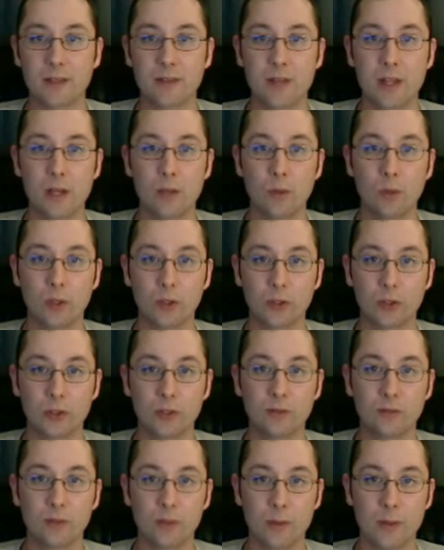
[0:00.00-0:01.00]
they weren't
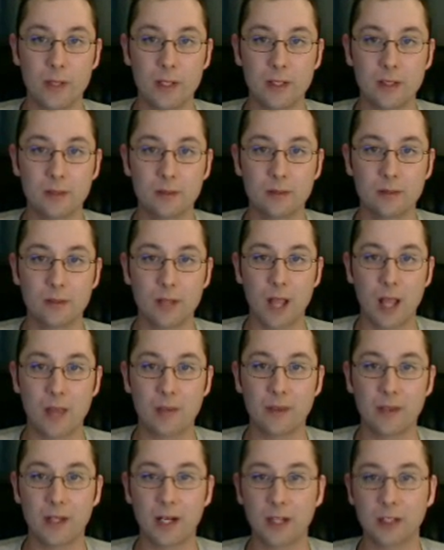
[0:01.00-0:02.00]
good for me
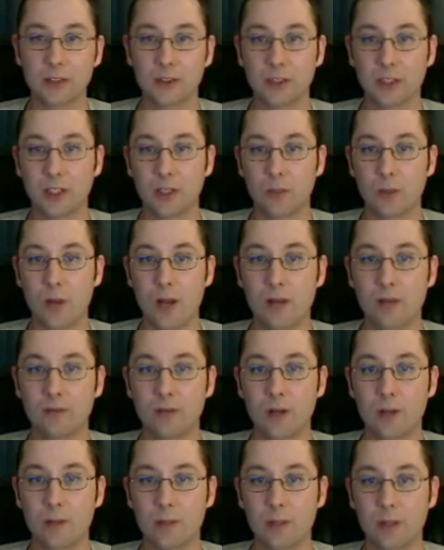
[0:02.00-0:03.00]
and that I should get away
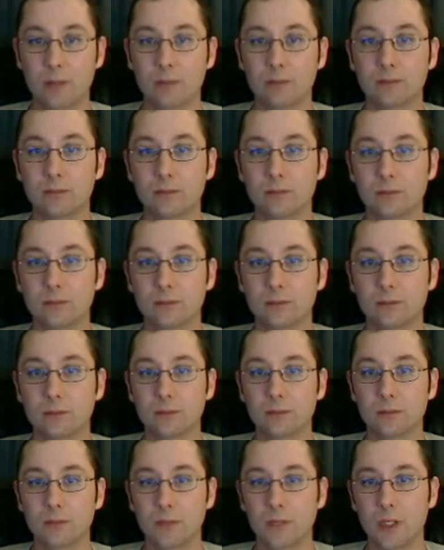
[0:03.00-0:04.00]
from them.
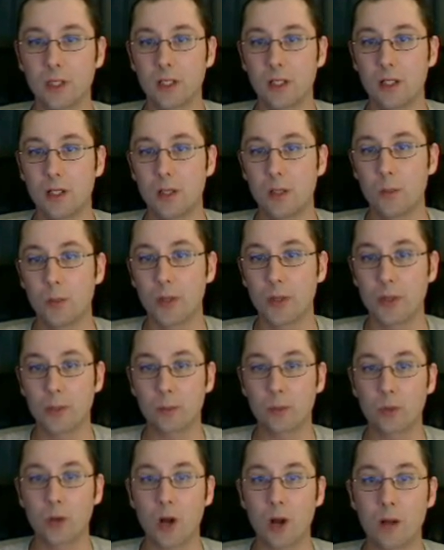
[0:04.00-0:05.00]
But the
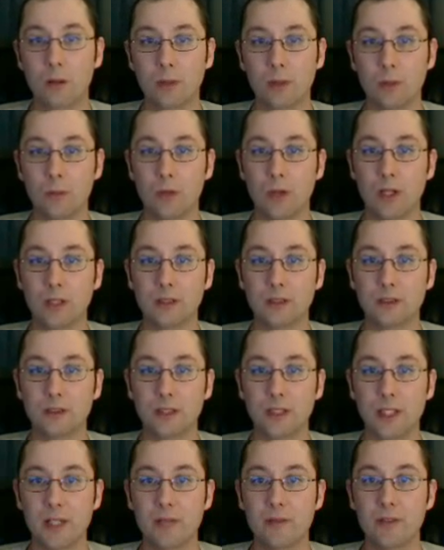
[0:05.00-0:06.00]
problem was,
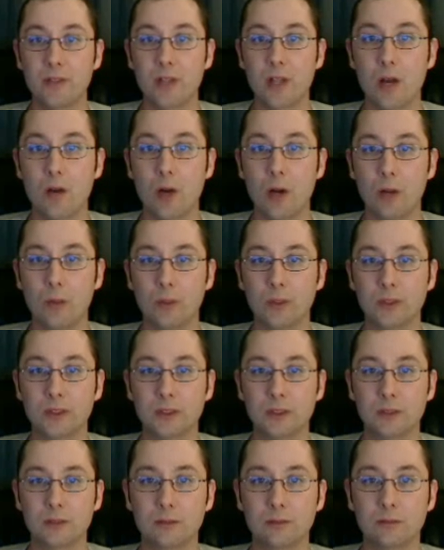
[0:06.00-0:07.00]
even though I
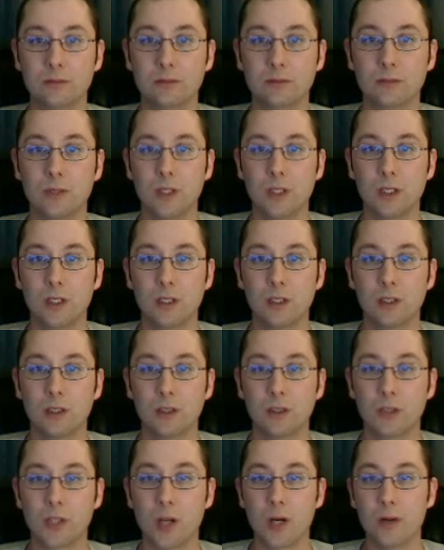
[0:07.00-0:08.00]
wasn't
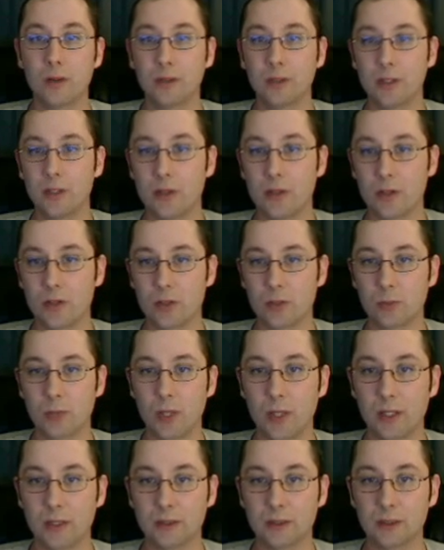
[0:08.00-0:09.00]
going to those
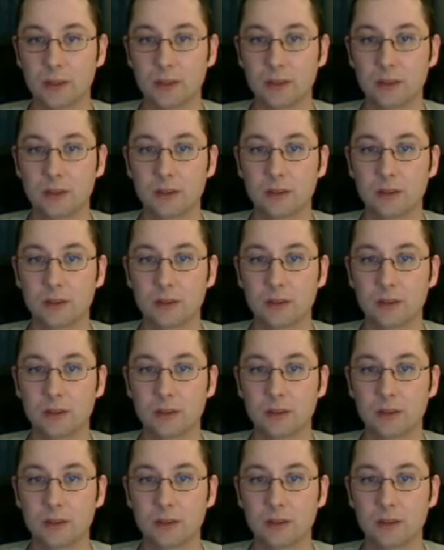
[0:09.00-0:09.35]
places